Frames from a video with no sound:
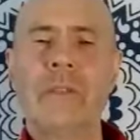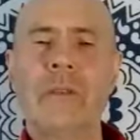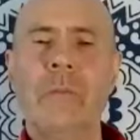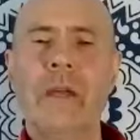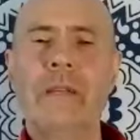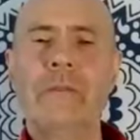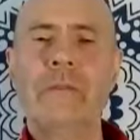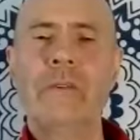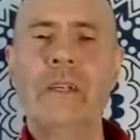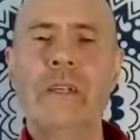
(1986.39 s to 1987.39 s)
You may
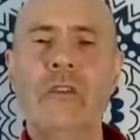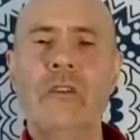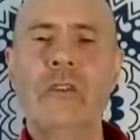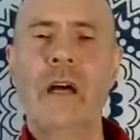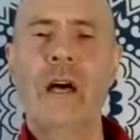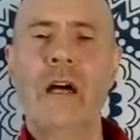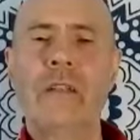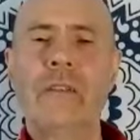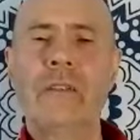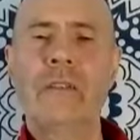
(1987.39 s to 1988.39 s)
feel
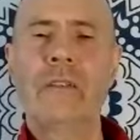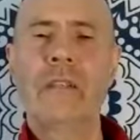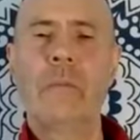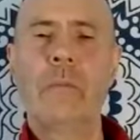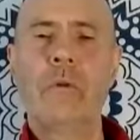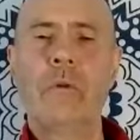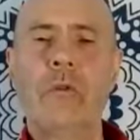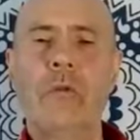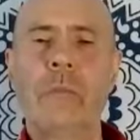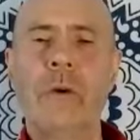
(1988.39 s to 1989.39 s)
under the temporal